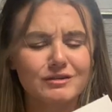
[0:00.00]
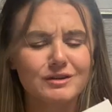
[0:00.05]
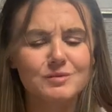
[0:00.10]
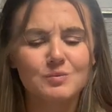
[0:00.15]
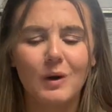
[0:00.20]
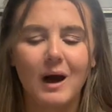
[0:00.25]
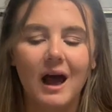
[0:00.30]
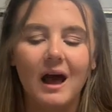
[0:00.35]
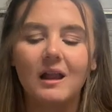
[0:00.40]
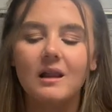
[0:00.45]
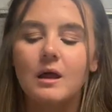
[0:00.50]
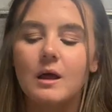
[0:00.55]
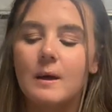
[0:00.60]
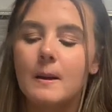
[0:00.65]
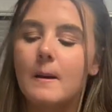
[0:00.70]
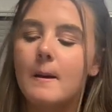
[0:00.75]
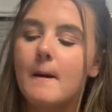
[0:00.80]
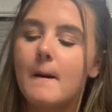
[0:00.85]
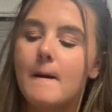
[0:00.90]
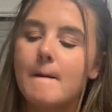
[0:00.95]
as well.
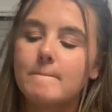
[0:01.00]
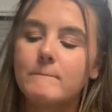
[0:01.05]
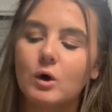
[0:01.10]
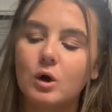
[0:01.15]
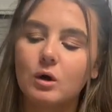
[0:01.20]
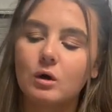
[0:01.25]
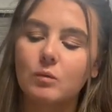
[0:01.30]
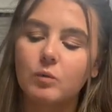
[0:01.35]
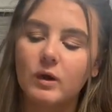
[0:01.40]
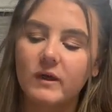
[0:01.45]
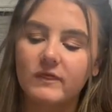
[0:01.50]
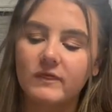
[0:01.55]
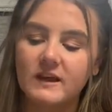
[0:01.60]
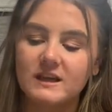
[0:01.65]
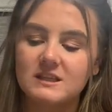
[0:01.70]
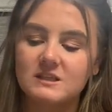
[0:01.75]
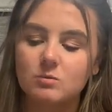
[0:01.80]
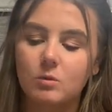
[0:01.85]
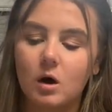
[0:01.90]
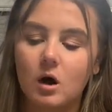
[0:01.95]
But with
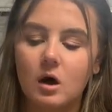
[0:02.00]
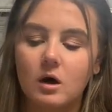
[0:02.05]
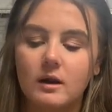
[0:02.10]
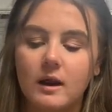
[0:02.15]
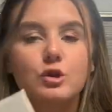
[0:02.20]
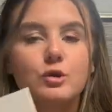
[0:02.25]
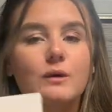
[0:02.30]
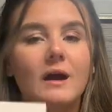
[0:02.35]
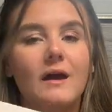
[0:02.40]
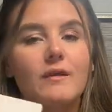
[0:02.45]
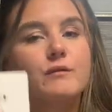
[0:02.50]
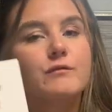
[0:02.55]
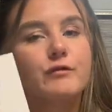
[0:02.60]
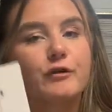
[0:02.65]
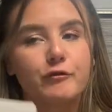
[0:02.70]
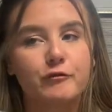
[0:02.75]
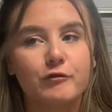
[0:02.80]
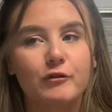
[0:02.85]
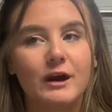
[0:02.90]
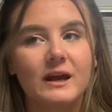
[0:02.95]
this one, you get them for
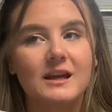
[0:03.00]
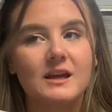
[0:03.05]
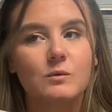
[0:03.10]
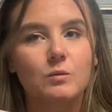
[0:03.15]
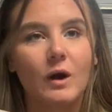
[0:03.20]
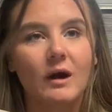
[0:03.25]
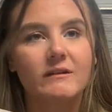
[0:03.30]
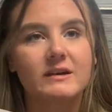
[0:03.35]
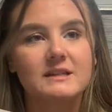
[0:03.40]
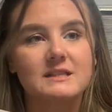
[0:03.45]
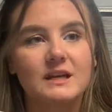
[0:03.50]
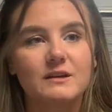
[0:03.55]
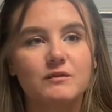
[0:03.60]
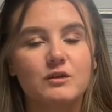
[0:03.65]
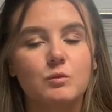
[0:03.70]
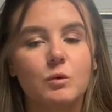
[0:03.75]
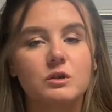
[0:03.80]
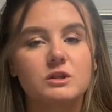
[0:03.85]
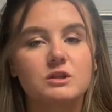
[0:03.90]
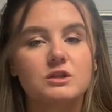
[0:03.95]
free, whereas if you
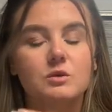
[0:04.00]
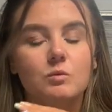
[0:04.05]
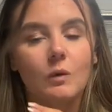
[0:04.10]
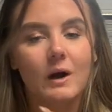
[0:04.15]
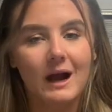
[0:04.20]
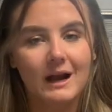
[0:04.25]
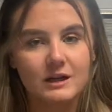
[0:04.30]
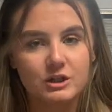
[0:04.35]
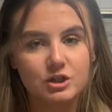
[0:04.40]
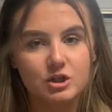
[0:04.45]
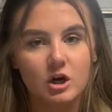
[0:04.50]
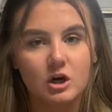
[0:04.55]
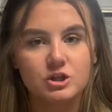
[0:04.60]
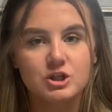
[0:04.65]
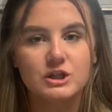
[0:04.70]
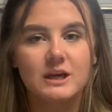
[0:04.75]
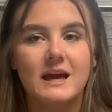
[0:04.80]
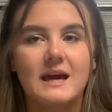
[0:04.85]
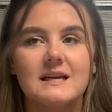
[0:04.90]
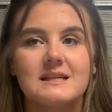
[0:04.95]
wanted the wireless
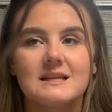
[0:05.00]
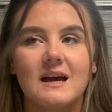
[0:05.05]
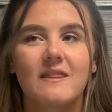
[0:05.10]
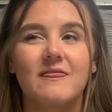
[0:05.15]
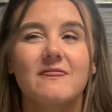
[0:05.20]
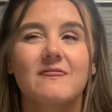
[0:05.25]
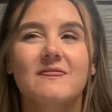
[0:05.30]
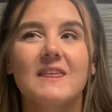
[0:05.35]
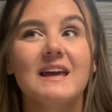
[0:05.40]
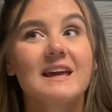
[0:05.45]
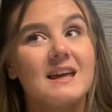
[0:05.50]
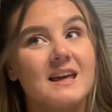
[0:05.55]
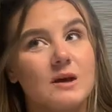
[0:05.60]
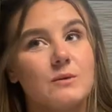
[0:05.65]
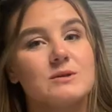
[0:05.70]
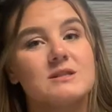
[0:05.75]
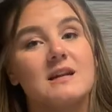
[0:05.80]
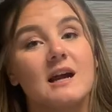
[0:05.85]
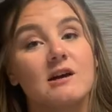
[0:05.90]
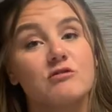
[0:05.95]
charging case, I think it
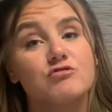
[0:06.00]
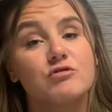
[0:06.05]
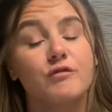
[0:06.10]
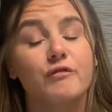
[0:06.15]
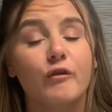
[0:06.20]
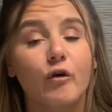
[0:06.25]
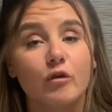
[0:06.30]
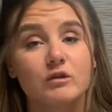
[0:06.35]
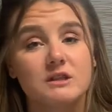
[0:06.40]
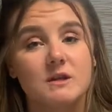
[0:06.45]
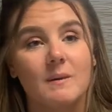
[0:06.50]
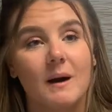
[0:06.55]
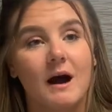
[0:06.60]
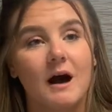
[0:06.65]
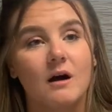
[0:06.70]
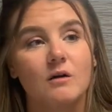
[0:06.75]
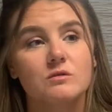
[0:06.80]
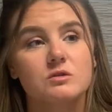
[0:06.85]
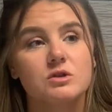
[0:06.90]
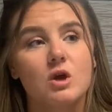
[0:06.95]
was an extra
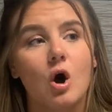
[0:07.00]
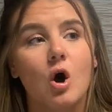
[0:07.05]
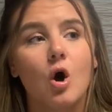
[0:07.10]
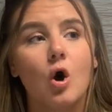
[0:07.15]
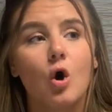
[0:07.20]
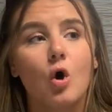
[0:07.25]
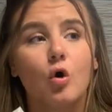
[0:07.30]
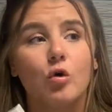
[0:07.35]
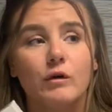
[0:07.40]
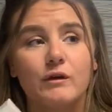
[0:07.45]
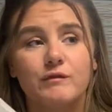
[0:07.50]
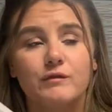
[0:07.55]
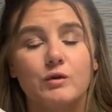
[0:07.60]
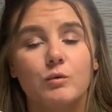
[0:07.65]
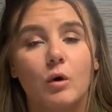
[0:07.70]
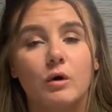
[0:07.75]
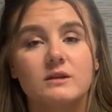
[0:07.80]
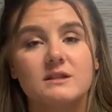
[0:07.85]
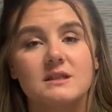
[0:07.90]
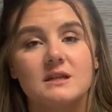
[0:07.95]
£40, or if you
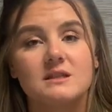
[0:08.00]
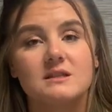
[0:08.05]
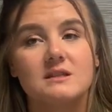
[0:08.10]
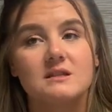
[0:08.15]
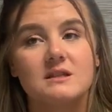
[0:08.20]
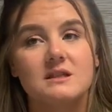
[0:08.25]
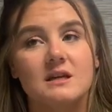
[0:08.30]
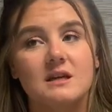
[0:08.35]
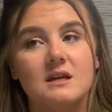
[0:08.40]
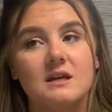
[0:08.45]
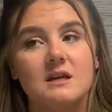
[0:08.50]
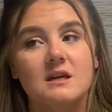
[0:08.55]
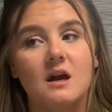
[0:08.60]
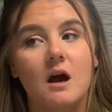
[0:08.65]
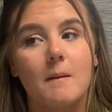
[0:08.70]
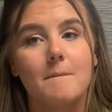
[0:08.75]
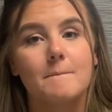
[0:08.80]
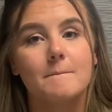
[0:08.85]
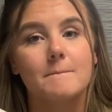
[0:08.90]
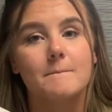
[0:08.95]
wanted the
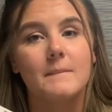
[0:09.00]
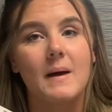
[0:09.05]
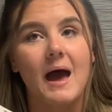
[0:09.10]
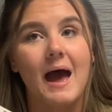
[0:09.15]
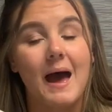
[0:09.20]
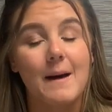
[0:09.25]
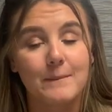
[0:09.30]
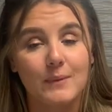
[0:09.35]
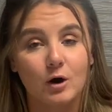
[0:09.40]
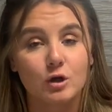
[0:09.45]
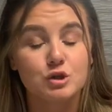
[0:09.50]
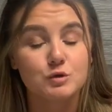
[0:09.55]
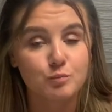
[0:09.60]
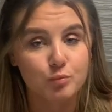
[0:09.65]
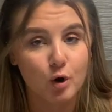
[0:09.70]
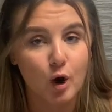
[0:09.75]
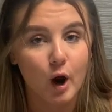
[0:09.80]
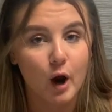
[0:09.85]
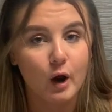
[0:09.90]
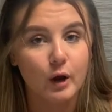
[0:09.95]
AirPods
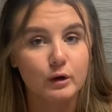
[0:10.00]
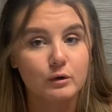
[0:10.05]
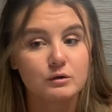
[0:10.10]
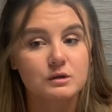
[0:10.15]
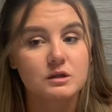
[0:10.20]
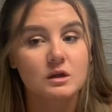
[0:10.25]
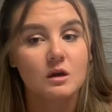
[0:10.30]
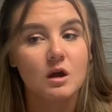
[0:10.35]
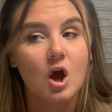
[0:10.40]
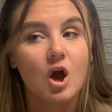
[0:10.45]
Pros,